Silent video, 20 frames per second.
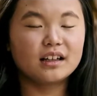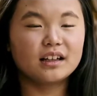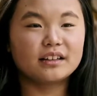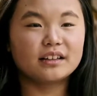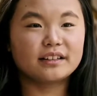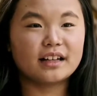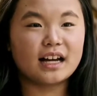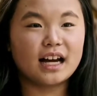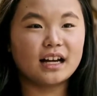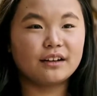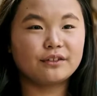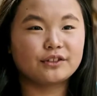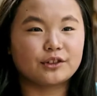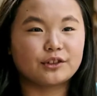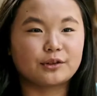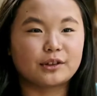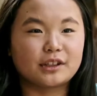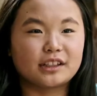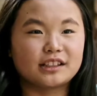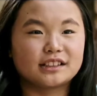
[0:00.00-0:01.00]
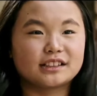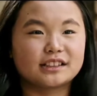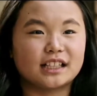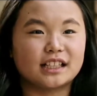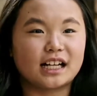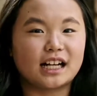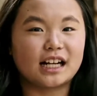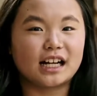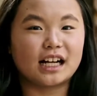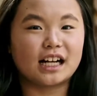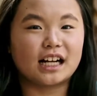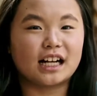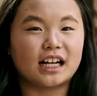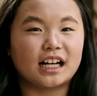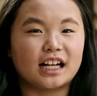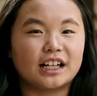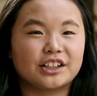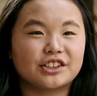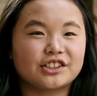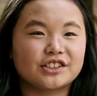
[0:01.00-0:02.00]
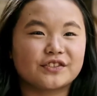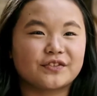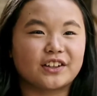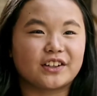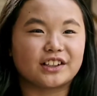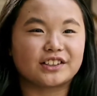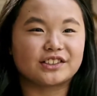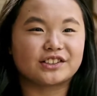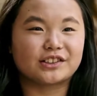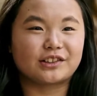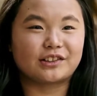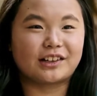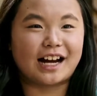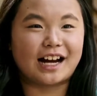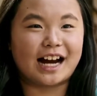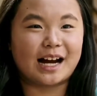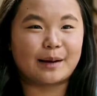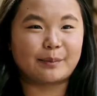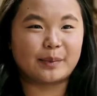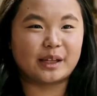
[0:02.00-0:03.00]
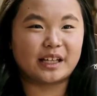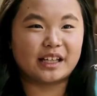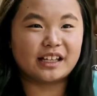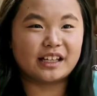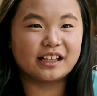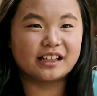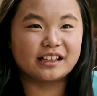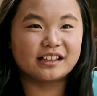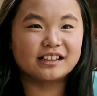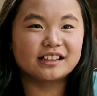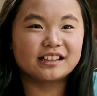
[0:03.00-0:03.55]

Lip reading: And afterwards, I just felt so happy.